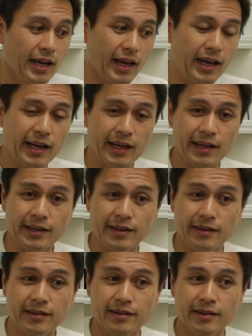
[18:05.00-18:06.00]

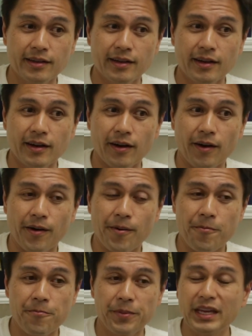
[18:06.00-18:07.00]
and
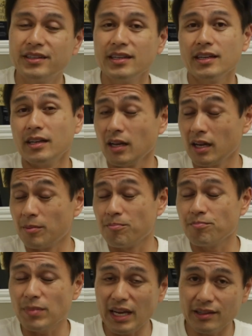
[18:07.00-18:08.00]
they did an
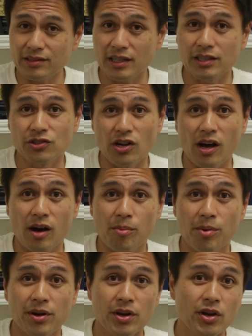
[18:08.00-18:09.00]
amazing
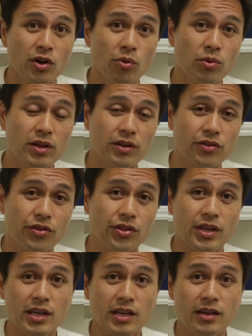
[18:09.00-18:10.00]
job with
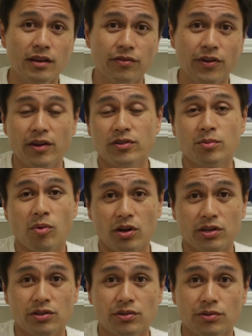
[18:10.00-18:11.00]
the 5D
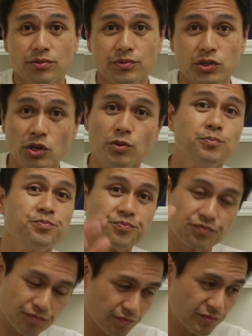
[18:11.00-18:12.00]
Mark II. So
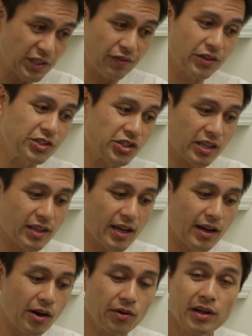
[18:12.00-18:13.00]
definitely check
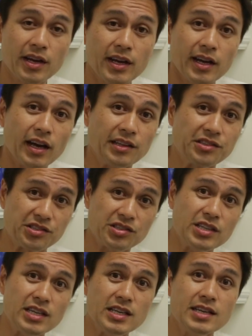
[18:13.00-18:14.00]
that out and
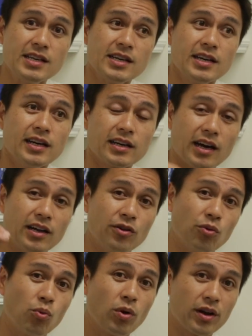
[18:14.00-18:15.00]
see kind
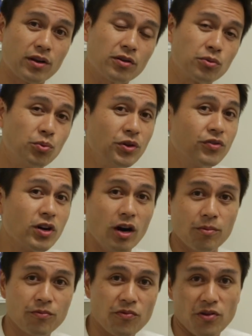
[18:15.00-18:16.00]
of where we've
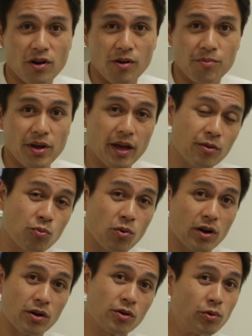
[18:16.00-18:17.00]
come from and
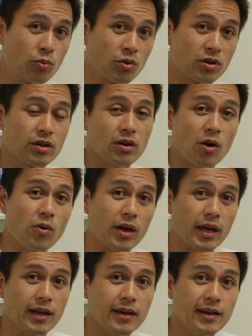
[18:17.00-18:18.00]
where we're
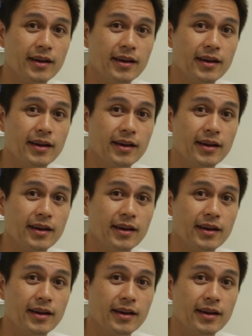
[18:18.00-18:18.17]
going